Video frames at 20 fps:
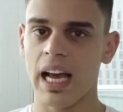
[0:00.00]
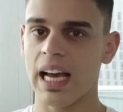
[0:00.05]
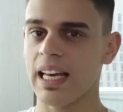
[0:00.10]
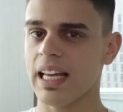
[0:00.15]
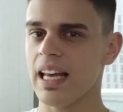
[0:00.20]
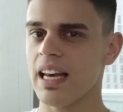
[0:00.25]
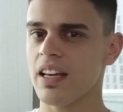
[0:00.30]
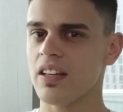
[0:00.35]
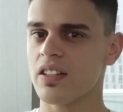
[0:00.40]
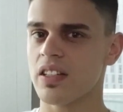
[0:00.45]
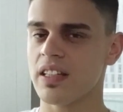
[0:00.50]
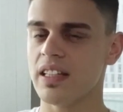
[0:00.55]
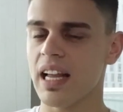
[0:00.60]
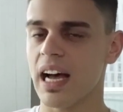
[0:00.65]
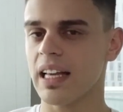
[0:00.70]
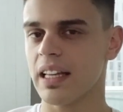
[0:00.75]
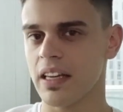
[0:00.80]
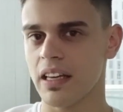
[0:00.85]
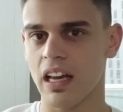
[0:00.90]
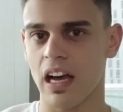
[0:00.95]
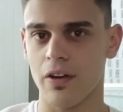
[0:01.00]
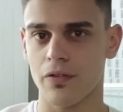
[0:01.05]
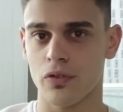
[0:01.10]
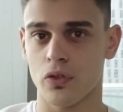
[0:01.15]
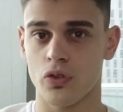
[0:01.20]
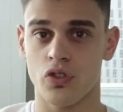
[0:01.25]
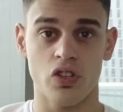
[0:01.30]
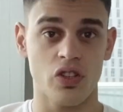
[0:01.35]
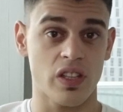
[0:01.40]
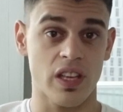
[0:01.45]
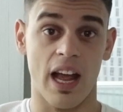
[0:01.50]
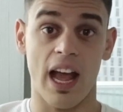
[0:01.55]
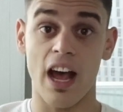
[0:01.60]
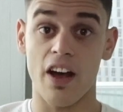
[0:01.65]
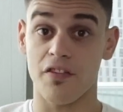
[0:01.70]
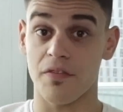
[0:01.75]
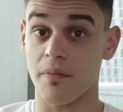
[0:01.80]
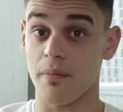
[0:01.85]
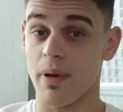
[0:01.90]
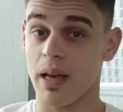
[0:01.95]
And it is not enough to just
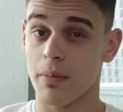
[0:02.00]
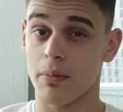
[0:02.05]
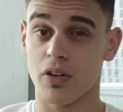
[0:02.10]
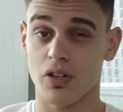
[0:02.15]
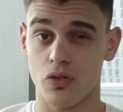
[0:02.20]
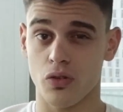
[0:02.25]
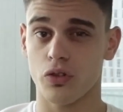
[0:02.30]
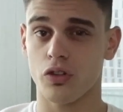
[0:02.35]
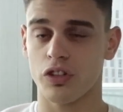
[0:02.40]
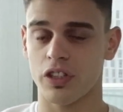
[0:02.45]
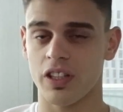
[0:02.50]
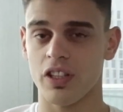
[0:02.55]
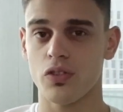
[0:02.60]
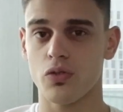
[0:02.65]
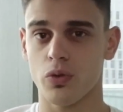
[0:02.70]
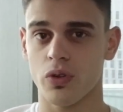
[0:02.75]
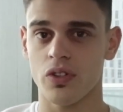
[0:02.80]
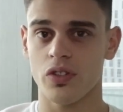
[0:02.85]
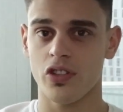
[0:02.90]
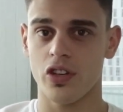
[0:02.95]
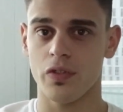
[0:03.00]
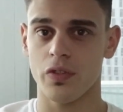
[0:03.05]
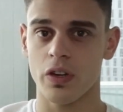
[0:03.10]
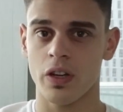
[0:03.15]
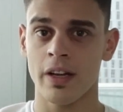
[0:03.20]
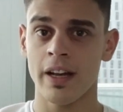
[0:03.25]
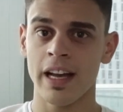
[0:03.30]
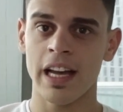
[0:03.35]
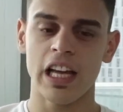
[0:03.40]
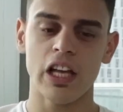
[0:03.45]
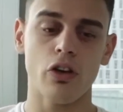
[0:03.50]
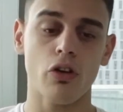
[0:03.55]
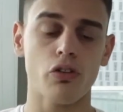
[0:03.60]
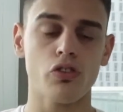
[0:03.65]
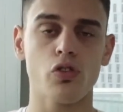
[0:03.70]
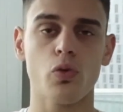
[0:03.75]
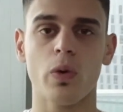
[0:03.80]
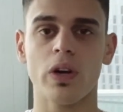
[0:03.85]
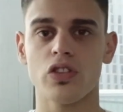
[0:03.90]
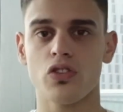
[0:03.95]
have members on your Discord server. You
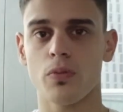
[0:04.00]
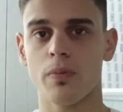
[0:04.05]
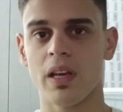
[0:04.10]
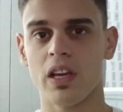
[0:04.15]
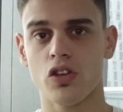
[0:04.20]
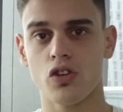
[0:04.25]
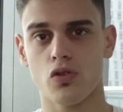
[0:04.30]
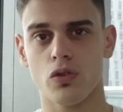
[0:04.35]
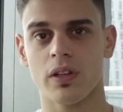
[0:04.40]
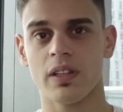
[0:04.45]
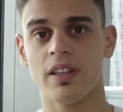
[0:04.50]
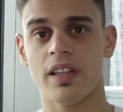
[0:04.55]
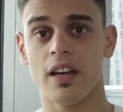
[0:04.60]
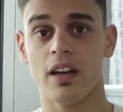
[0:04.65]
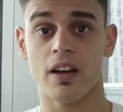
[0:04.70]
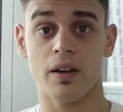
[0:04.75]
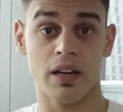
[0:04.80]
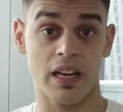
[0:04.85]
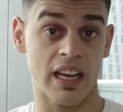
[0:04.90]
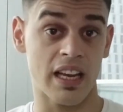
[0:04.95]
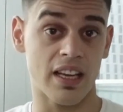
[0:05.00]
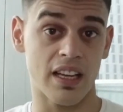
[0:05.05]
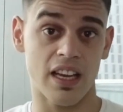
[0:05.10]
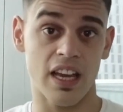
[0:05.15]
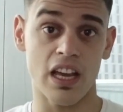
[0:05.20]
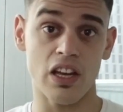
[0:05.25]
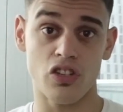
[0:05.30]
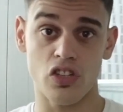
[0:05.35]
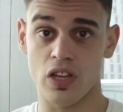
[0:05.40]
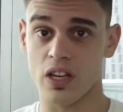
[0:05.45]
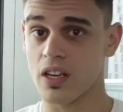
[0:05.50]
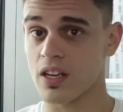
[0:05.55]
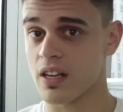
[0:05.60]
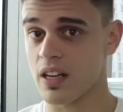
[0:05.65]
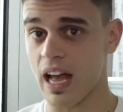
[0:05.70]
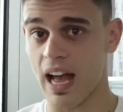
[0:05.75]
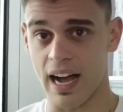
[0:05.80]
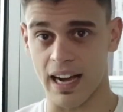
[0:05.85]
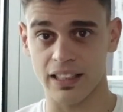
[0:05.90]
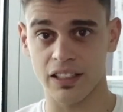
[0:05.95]
also want to make sure they are engaging
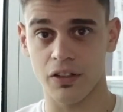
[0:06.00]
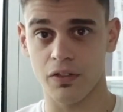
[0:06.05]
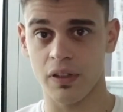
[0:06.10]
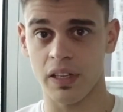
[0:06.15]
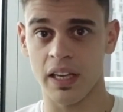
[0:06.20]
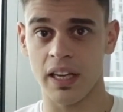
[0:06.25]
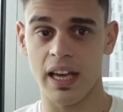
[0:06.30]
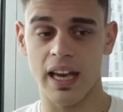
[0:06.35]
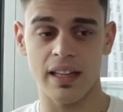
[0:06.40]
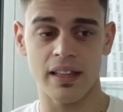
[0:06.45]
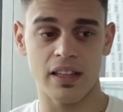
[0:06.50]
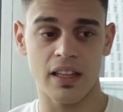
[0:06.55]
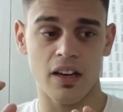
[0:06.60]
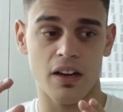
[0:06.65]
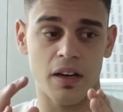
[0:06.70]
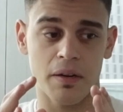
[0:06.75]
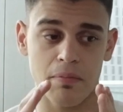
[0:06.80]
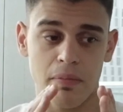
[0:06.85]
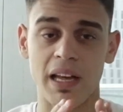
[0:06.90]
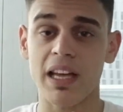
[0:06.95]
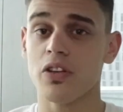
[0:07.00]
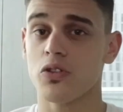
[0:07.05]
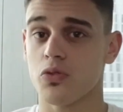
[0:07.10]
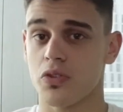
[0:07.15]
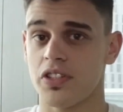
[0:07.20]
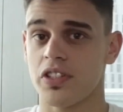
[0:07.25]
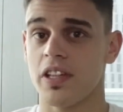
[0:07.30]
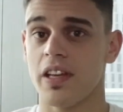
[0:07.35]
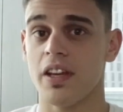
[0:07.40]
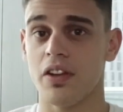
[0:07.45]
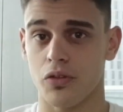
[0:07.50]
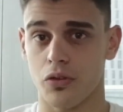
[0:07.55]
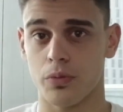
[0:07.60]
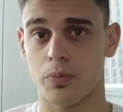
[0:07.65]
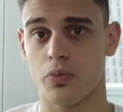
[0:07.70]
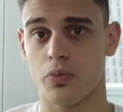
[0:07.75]
actively and they are interested in your